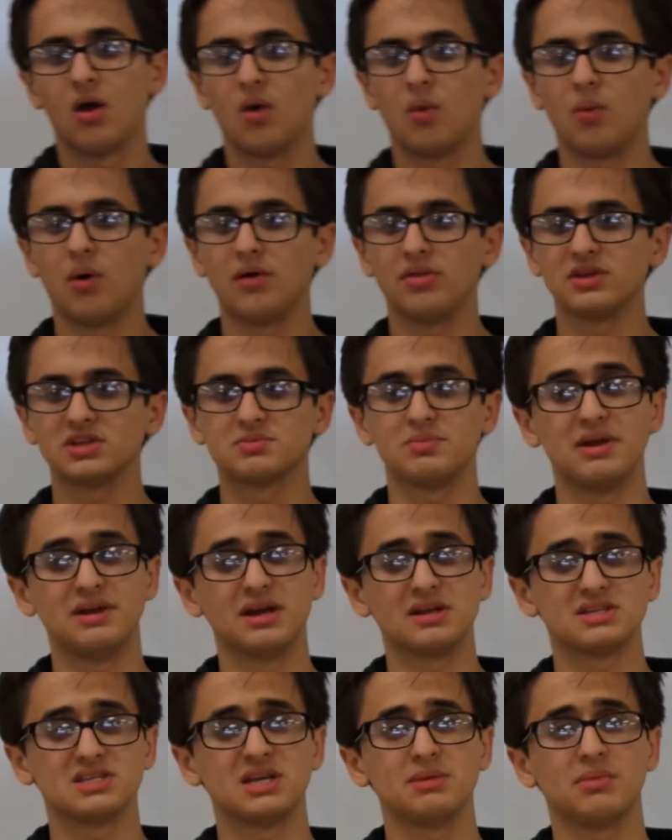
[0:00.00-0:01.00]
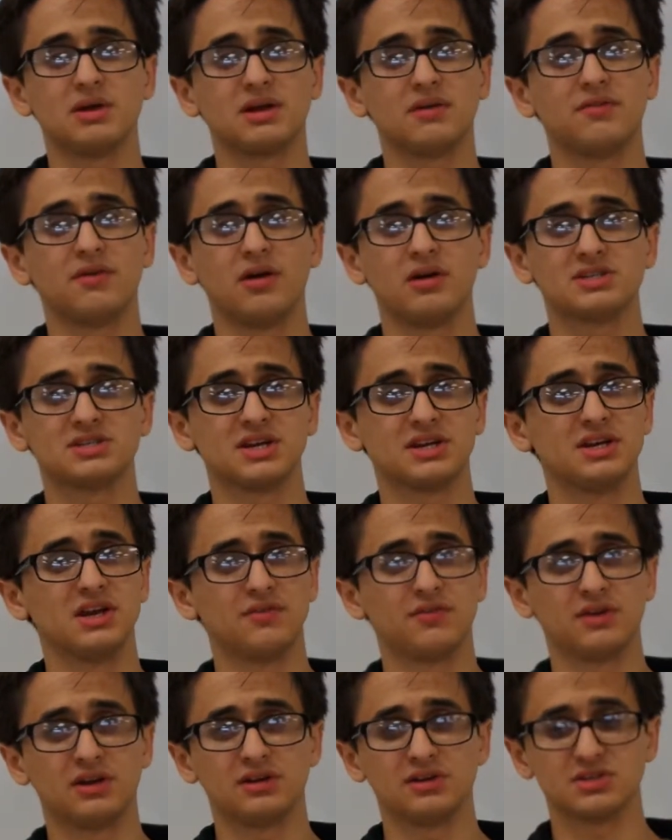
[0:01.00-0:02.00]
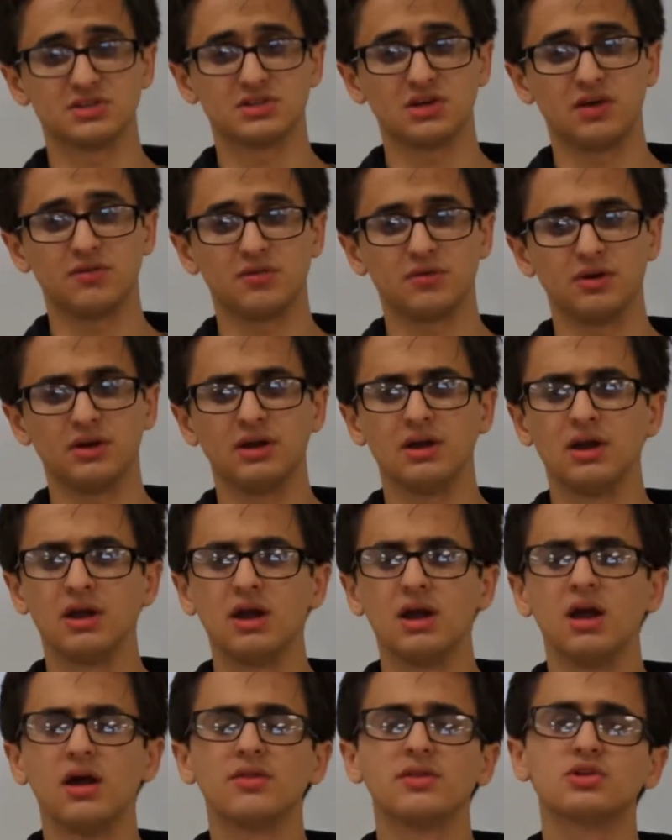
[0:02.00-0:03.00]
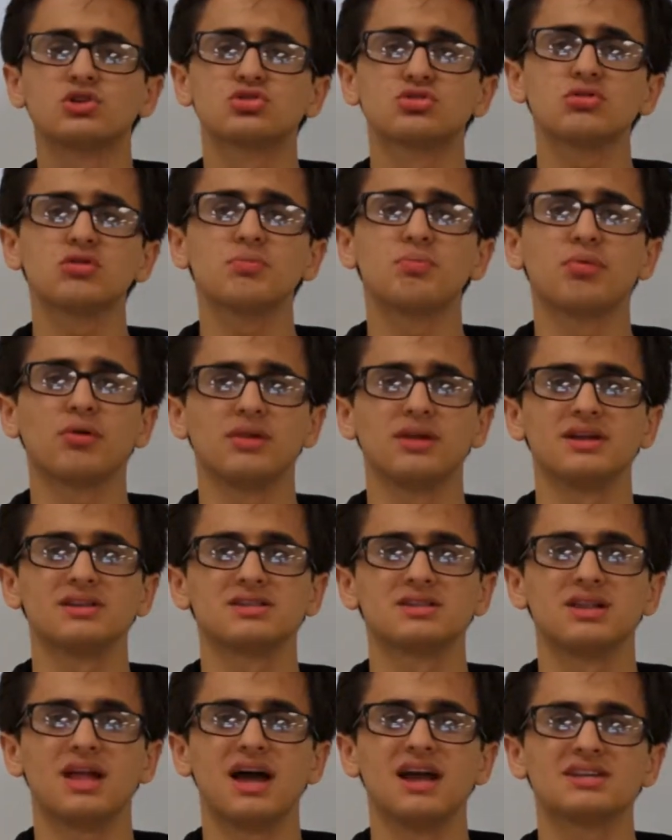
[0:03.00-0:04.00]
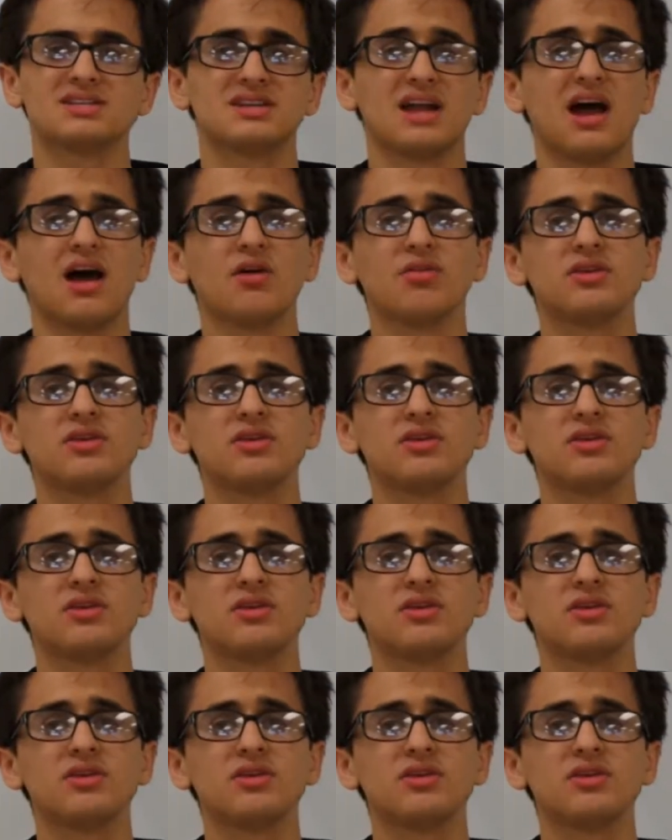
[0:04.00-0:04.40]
While this may not seem like a very significant discovery, the true brilliance lies in how